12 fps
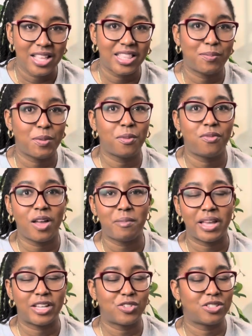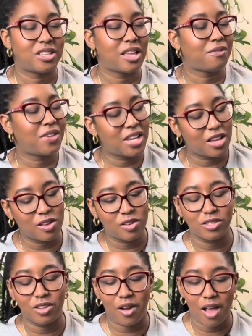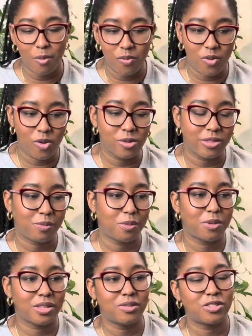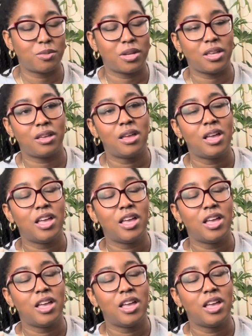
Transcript: that people find my interesting videos or helpful, that people leave so many,